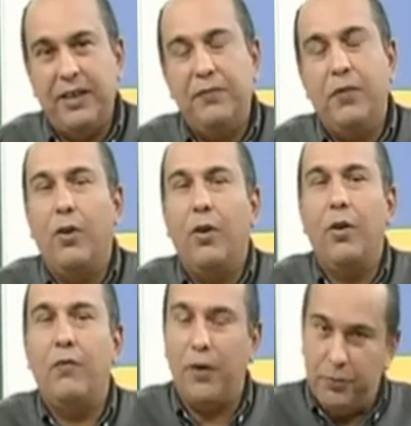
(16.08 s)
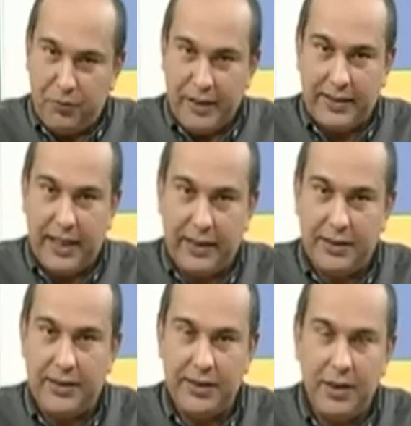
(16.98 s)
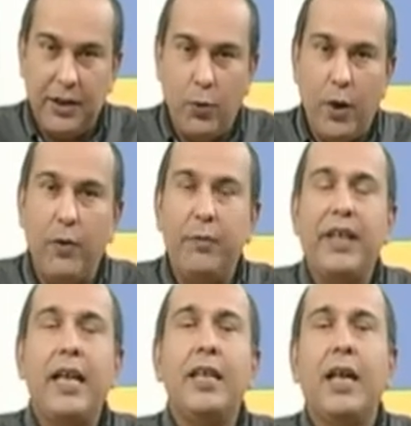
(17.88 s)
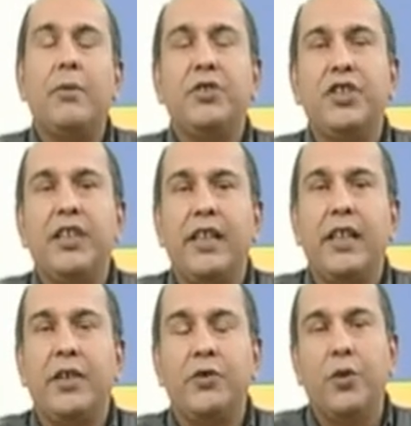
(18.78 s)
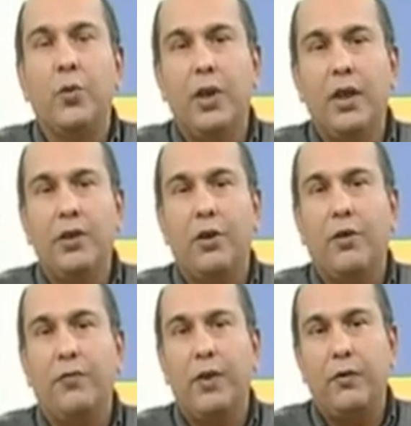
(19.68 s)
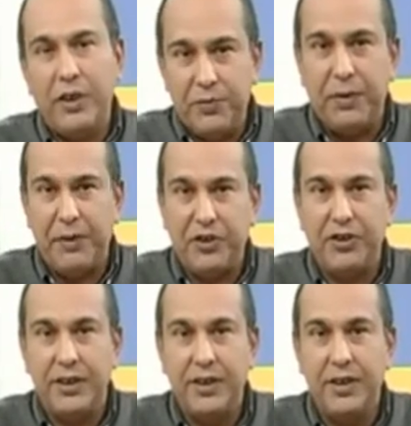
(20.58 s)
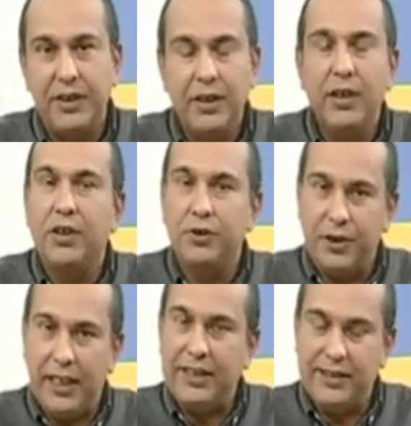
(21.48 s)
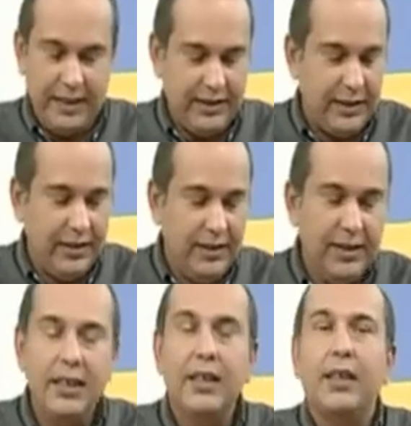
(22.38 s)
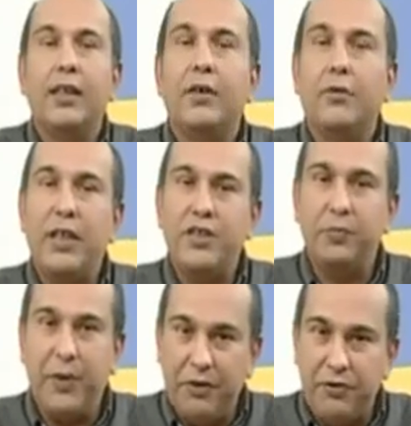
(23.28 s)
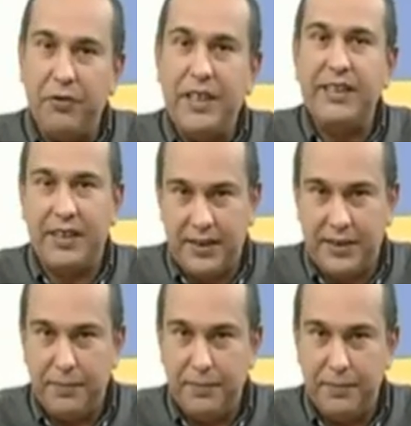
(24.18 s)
for Form 3 Science, where we begin our journey into the world of respiration. Today's lesson, Respiratory System.